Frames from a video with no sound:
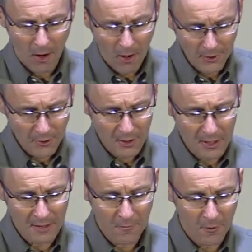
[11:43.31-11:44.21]

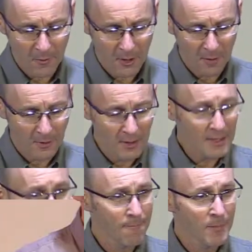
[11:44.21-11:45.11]
ostracism from the
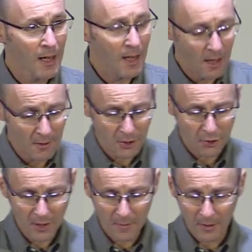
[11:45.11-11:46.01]
community, harsh
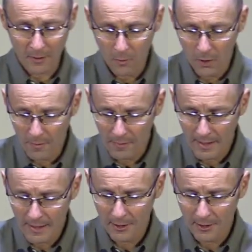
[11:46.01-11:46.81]
treatment in the workplace,